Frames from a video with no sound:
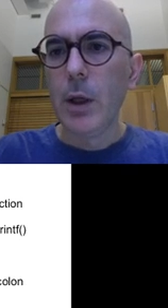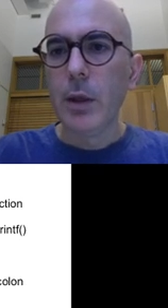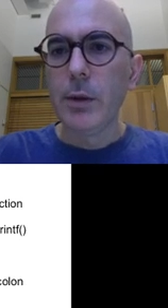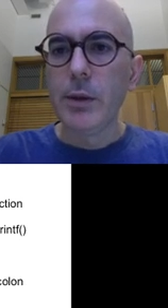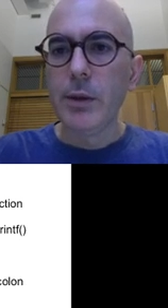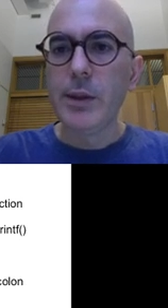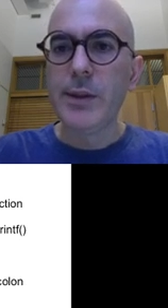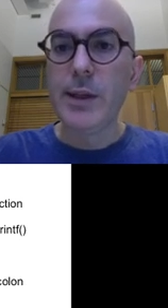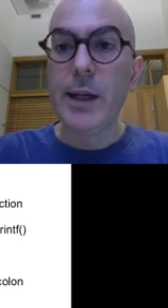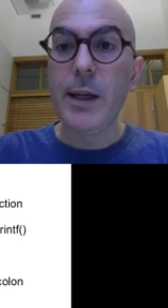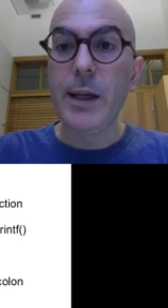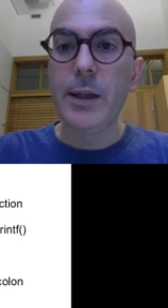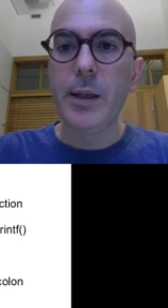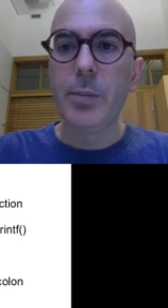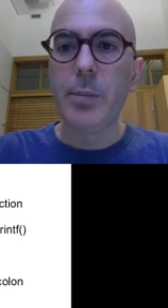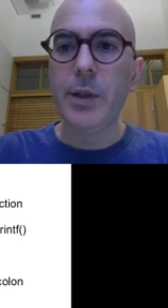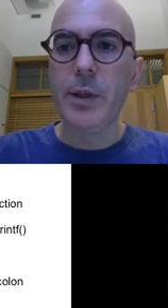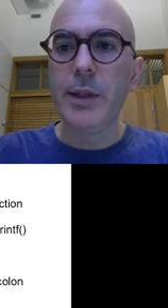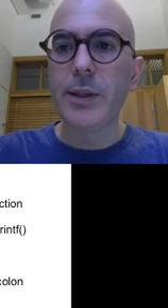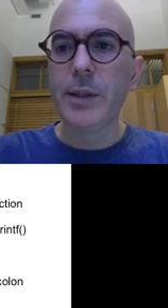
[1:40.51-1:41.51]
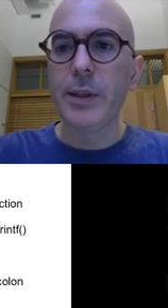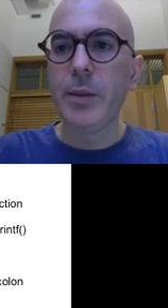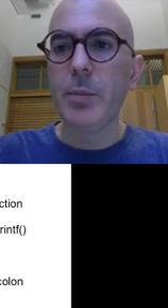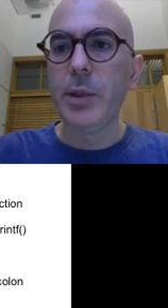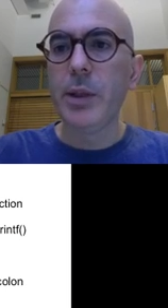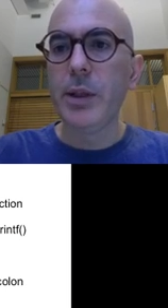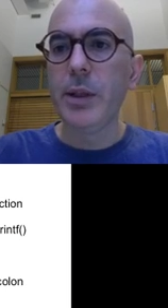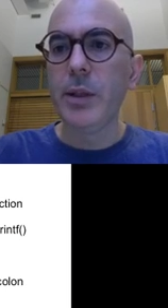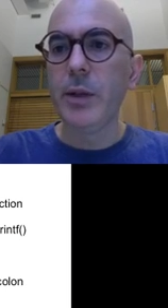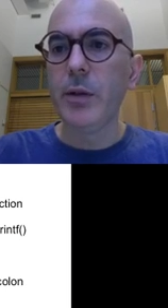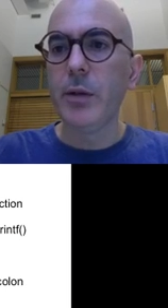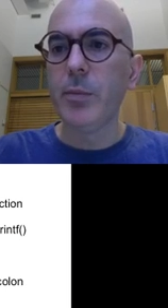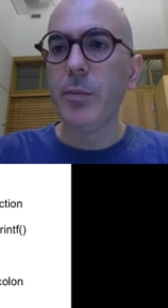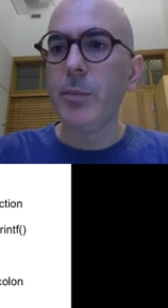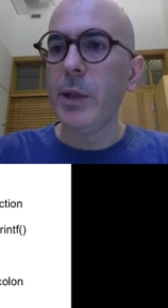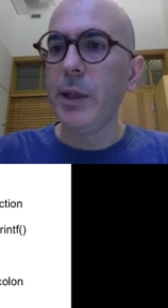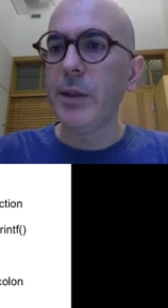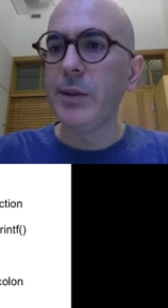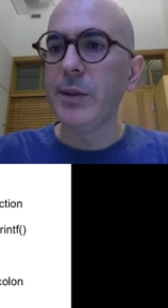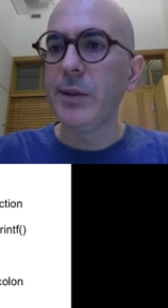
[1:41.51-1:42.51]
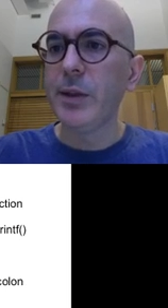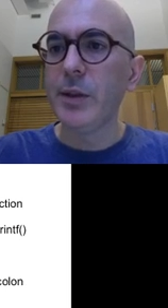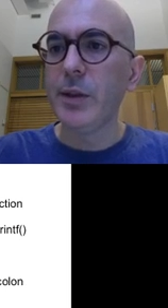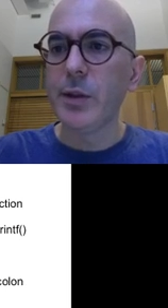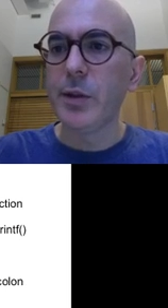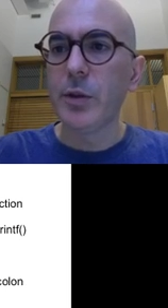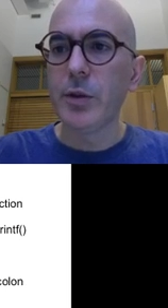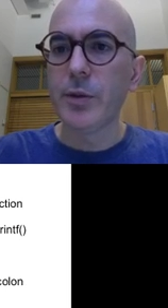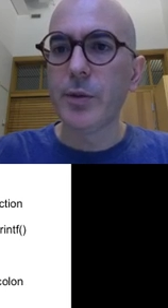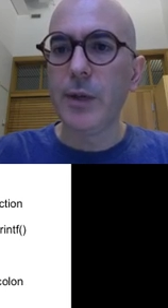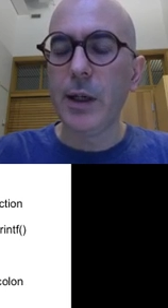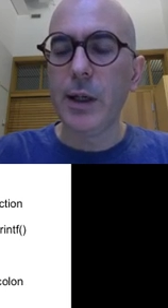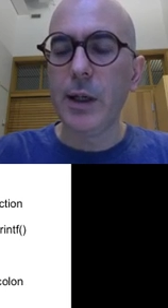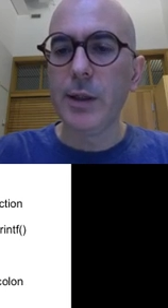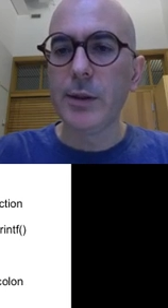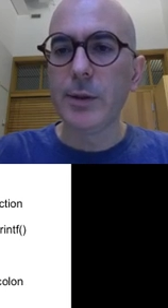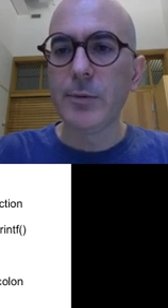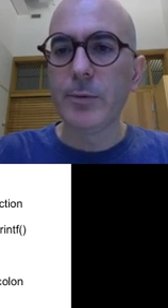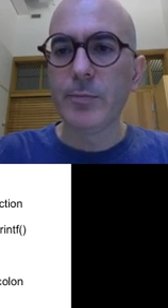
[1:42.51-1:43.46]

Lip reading: This line appears at the beginning of many C source files.